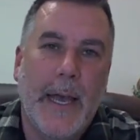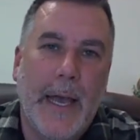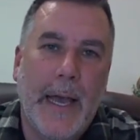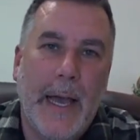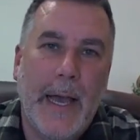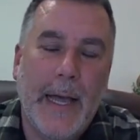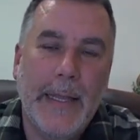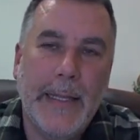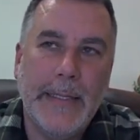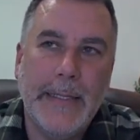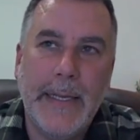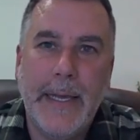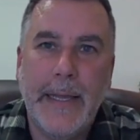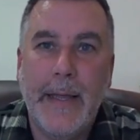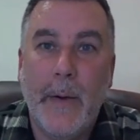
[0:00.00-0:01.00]
Uh, let's
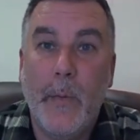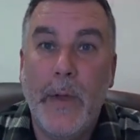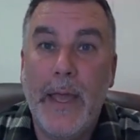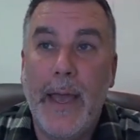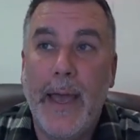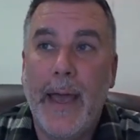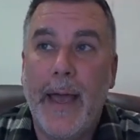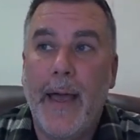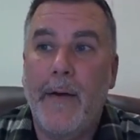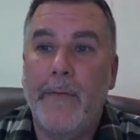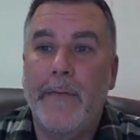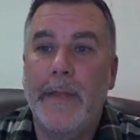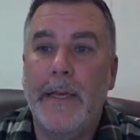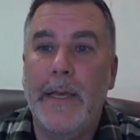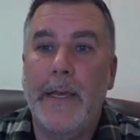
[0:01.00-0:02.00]
see, and then we
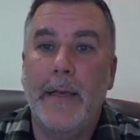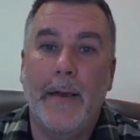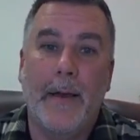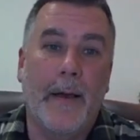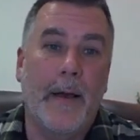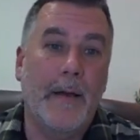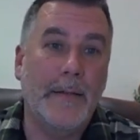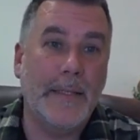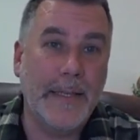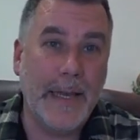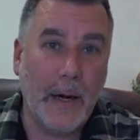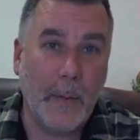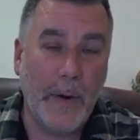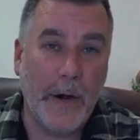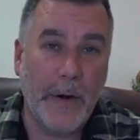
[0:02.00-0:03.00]
have the uh,
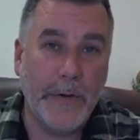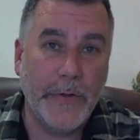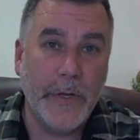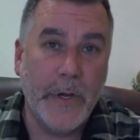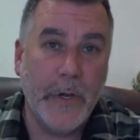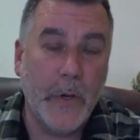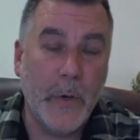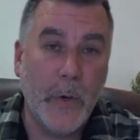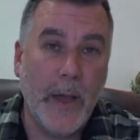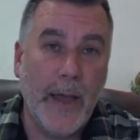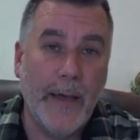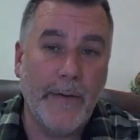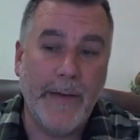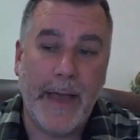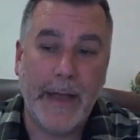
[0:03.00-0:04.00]
Seattle Mariners, who
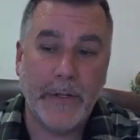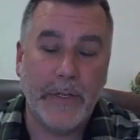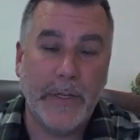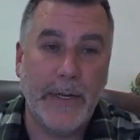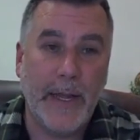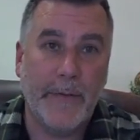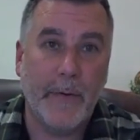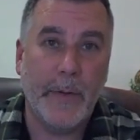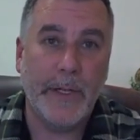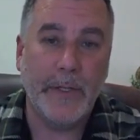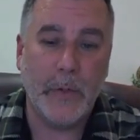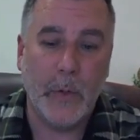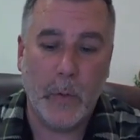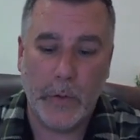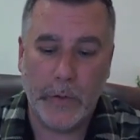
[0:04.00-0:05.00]
have actually never been
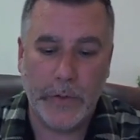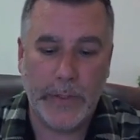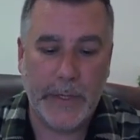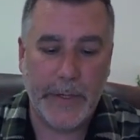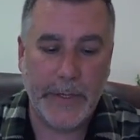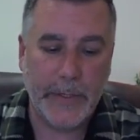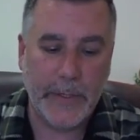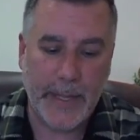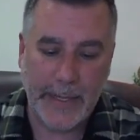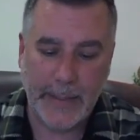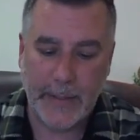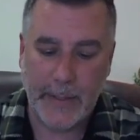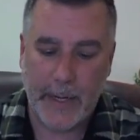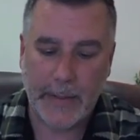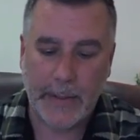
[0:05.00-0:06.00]
to a World Series, so that
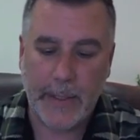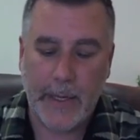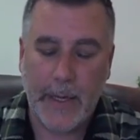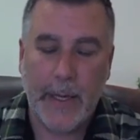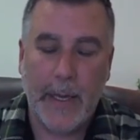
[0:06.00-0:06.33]
sucks.